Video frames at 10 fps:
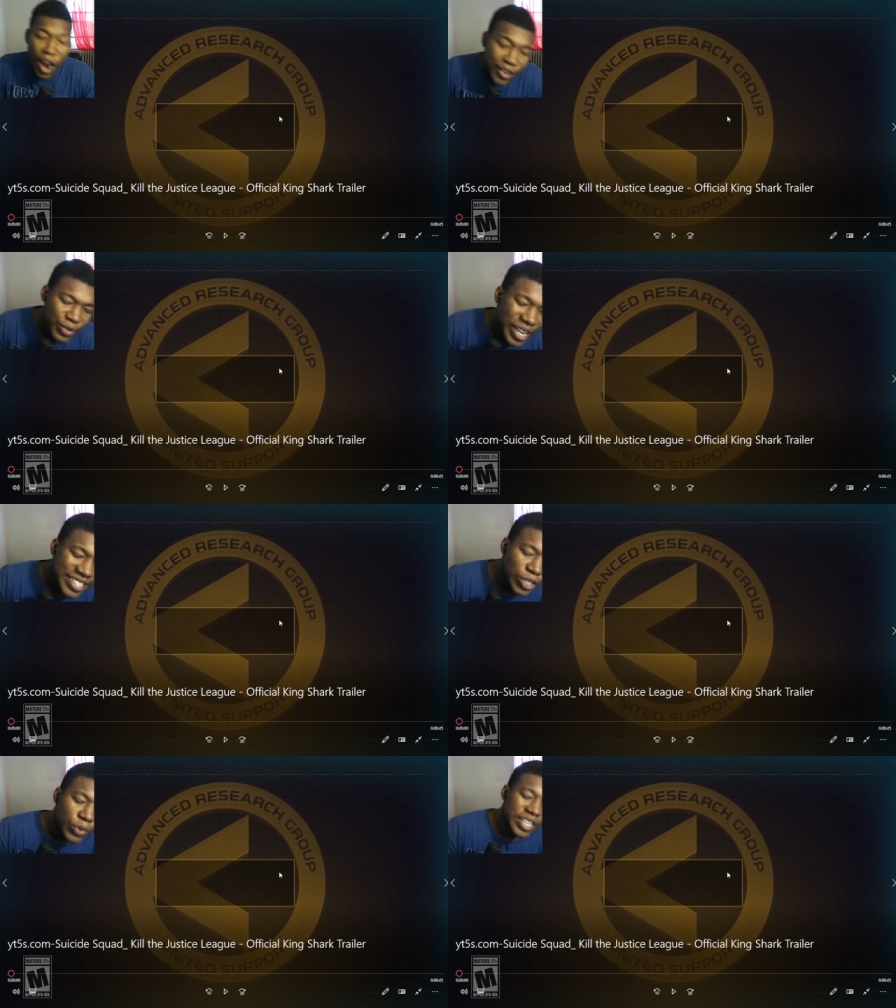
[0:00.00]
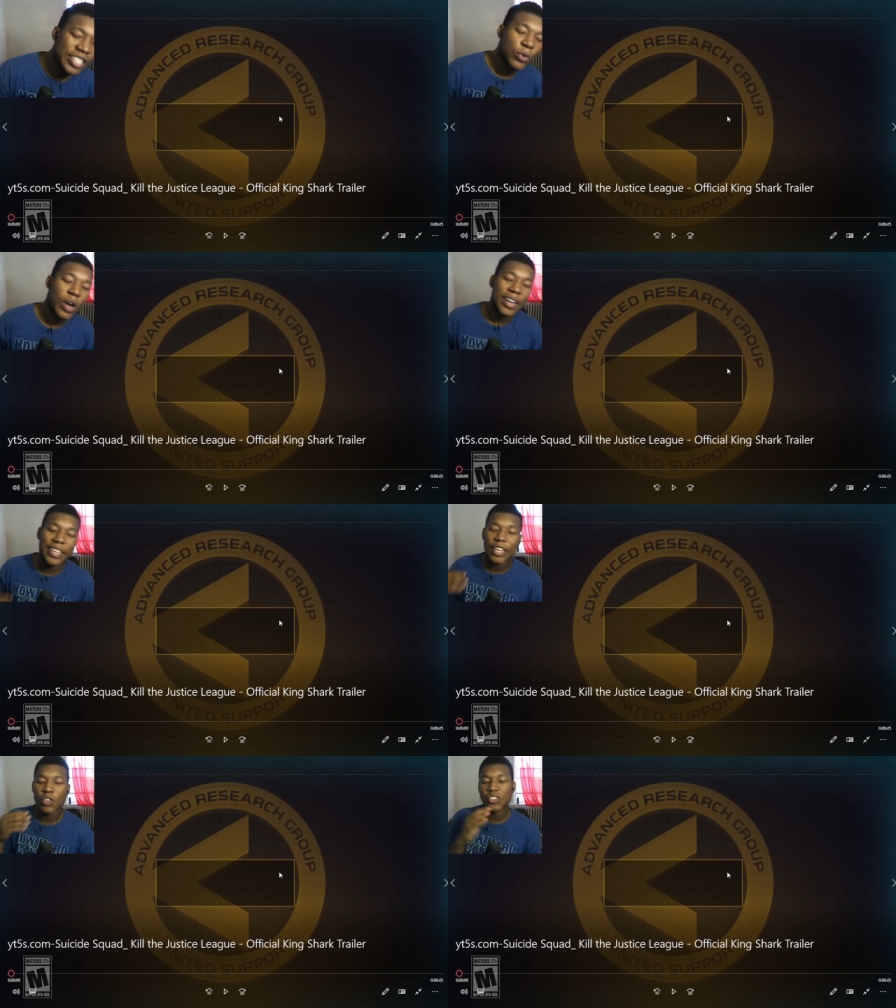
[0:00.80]
Alright, so we got Suicide
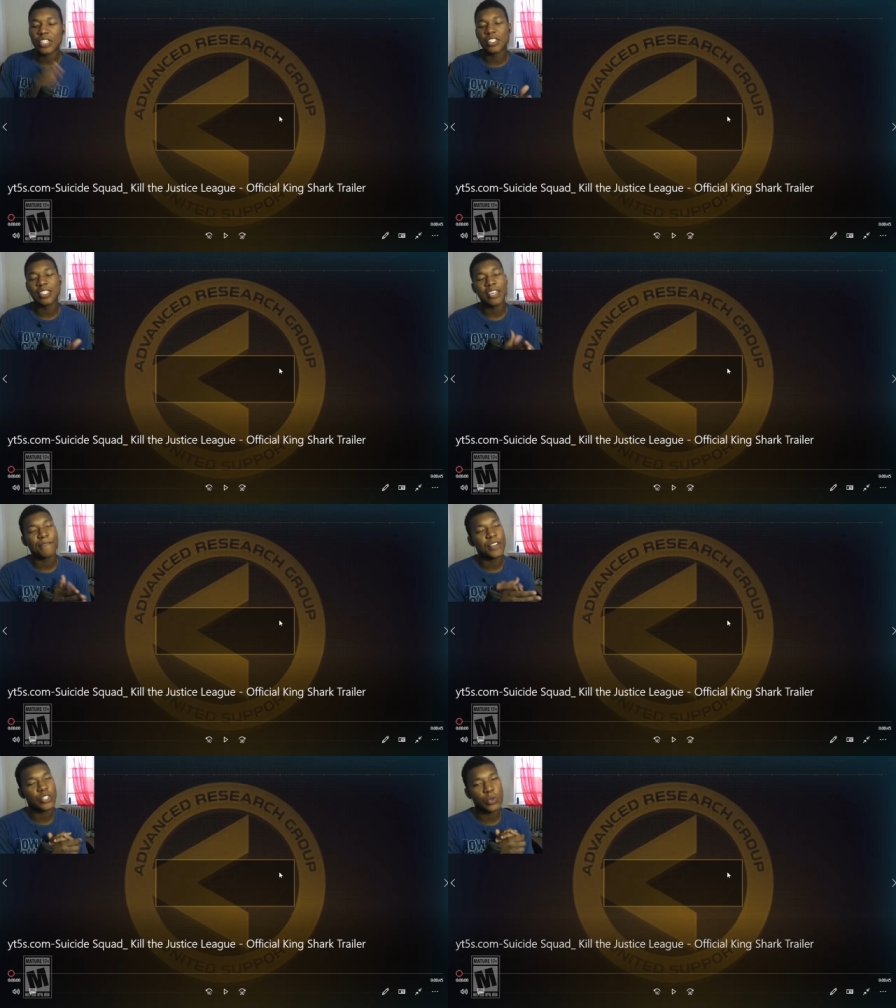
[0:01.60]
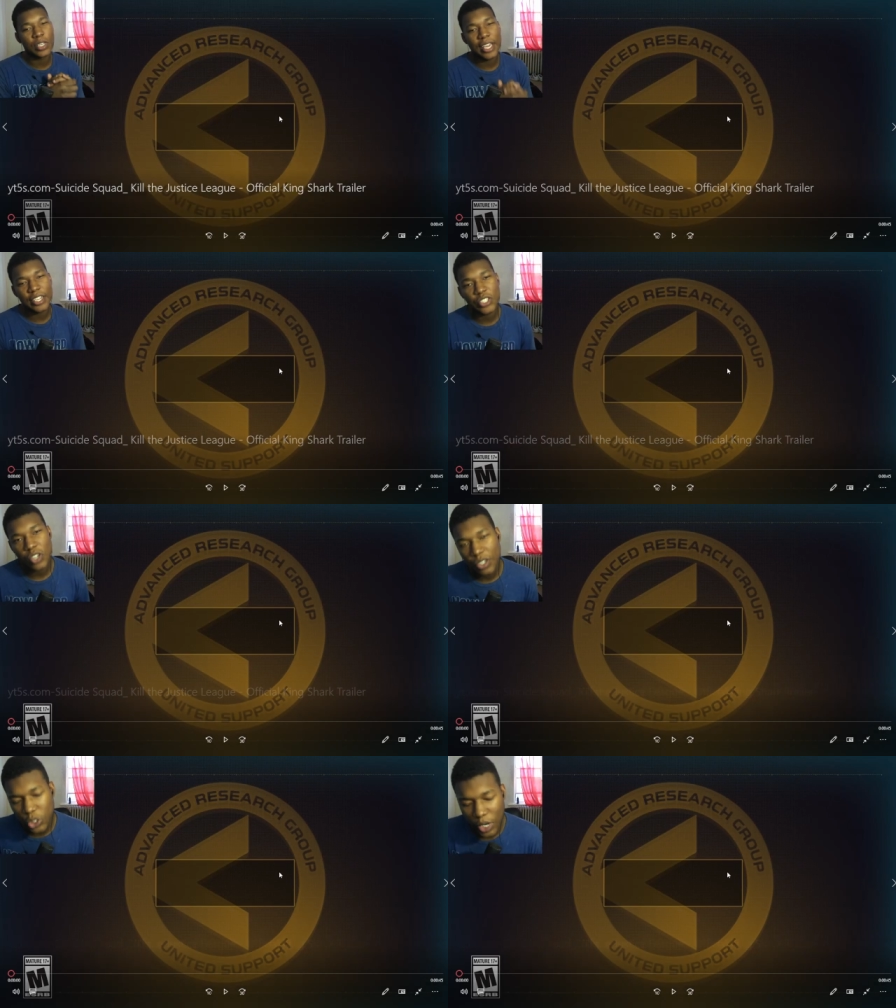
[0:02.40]
Squad Kill the Justice League official King
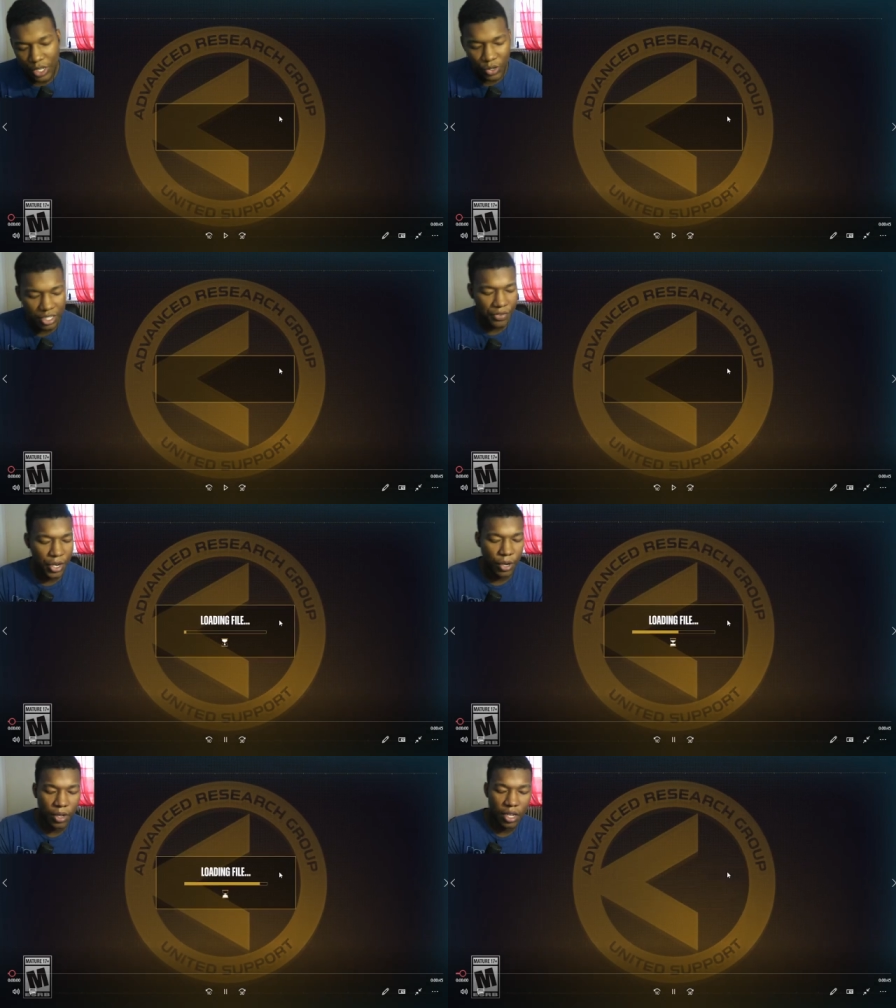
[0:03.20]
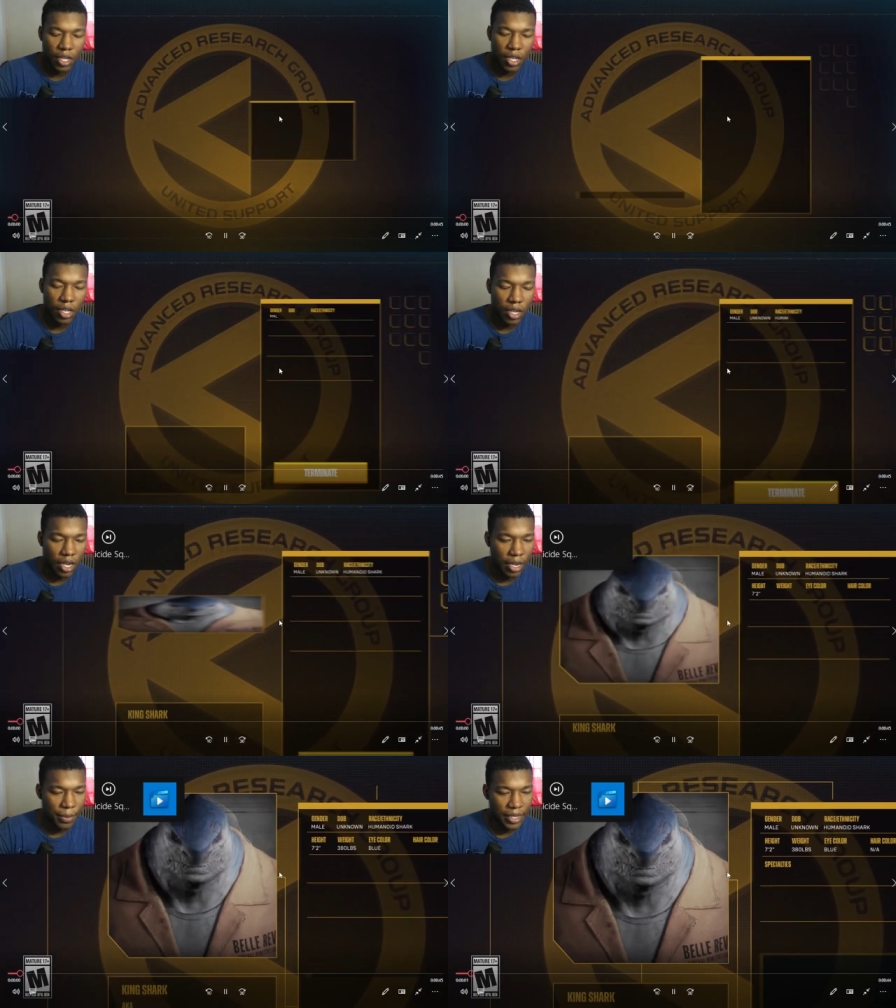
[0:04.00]
Shark trailers right to video.
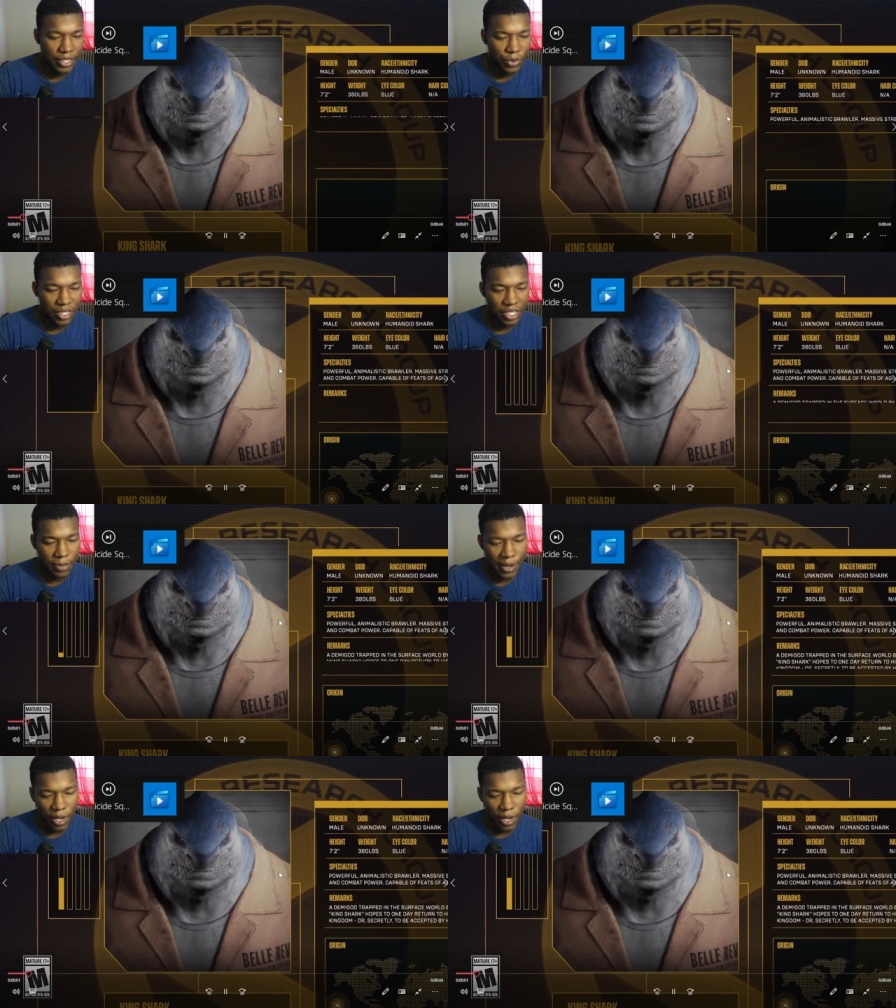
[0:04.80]
Alright, man, see what this is